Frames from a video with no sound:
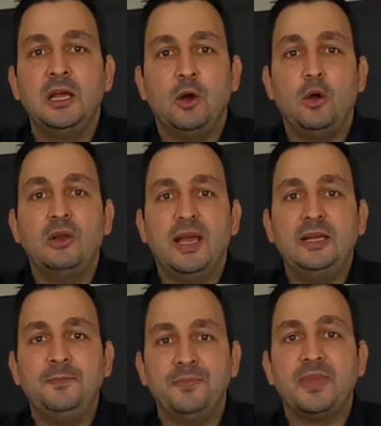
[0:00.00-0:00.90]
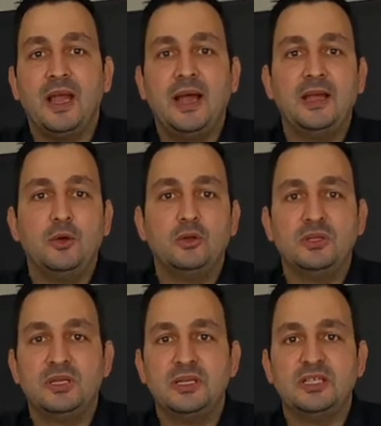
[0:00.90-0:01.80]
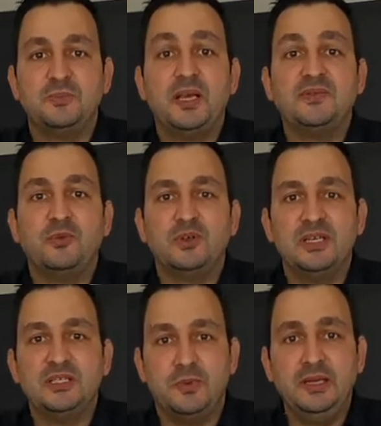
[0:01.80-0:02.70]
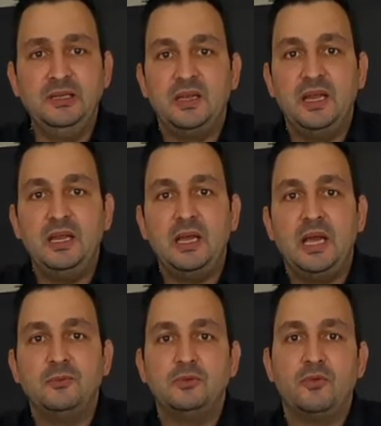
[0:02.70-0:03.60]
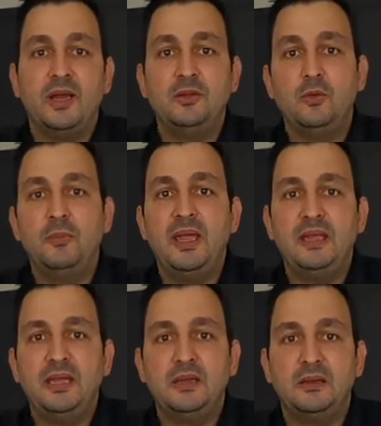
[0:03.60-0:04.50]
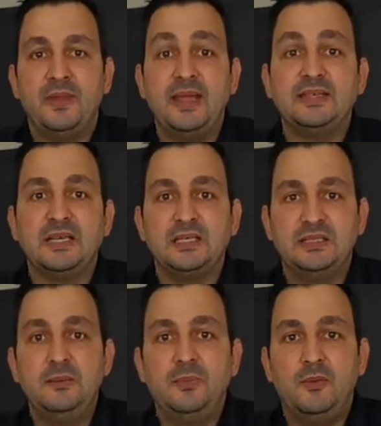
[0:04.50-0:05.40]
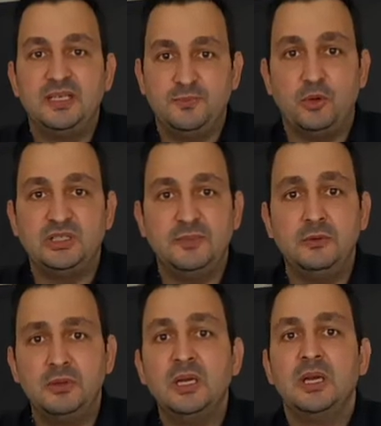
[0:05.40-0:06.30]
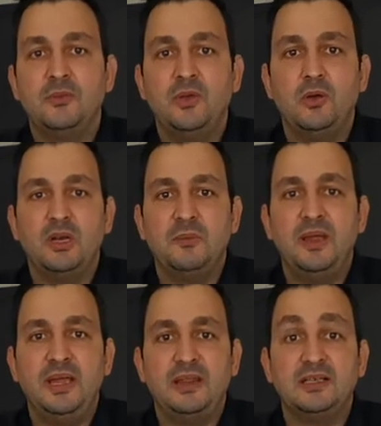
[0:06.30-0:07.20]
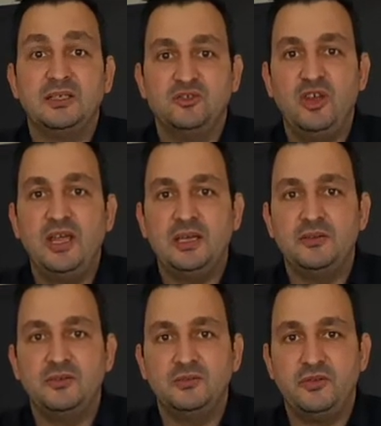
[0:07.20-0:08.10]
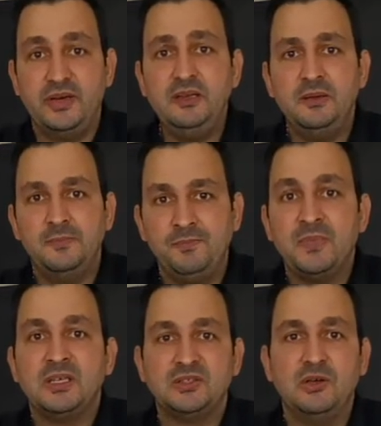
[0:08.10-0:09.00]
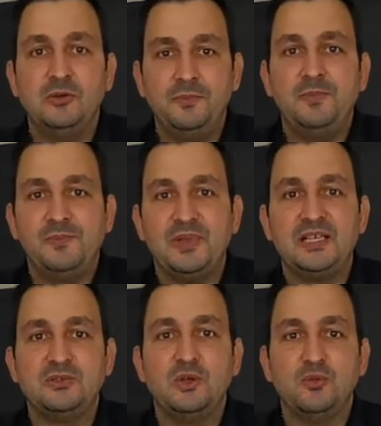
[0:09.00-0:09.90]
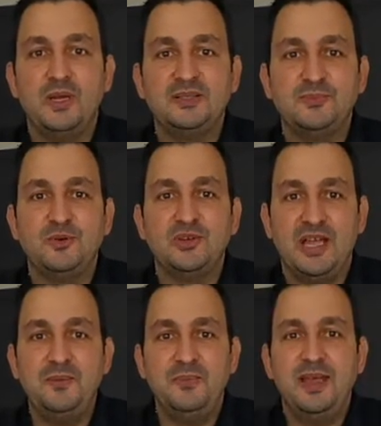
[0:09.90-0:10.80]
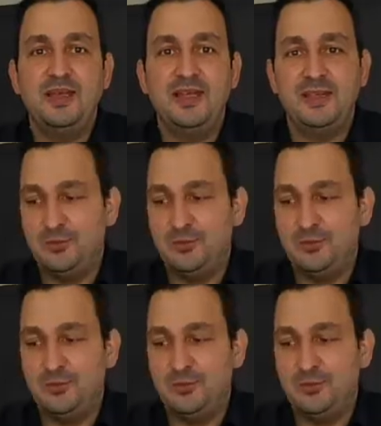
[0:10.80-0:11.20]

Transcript: online, I got the specs for this one. Today I will try to make it as simple as possible. We're gonna make it as a shake and drink. So let's not waste more time and get